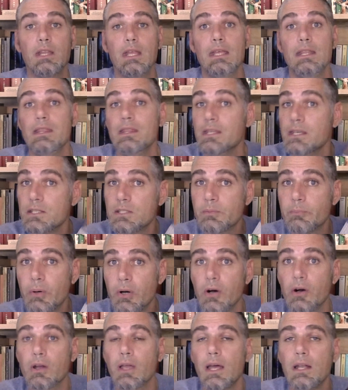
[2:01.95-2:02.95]
in this
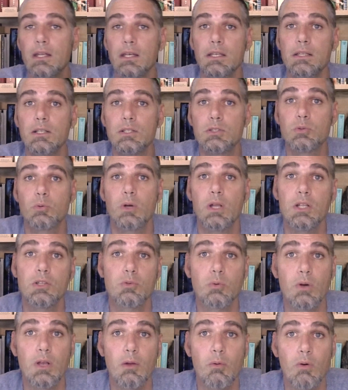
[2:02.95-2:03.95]
book and in the
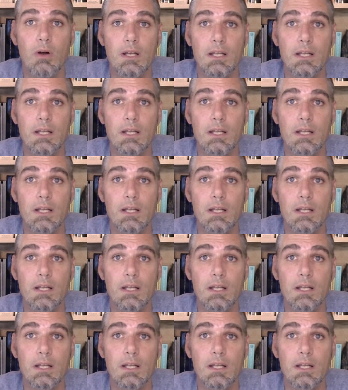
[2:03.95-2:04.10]
2021